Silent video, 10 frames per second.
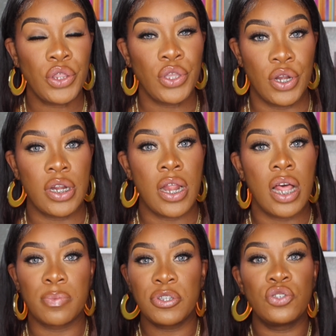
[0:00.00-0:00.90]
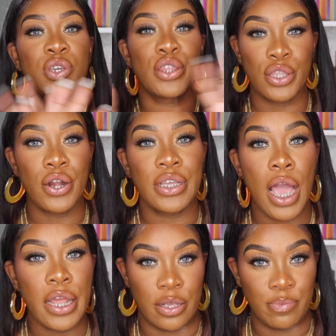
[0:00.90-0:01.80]
or $30, but you get 30
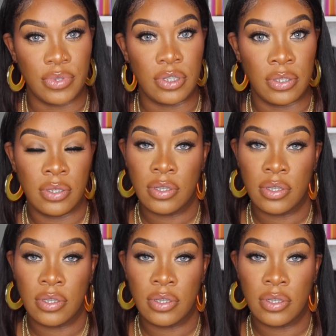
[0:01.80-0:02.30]
items.